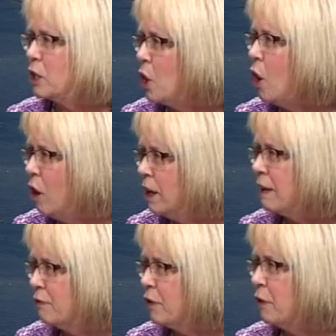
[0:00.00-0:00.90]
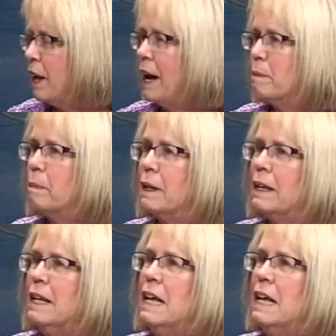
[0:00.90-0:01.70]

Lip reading: calling for that, but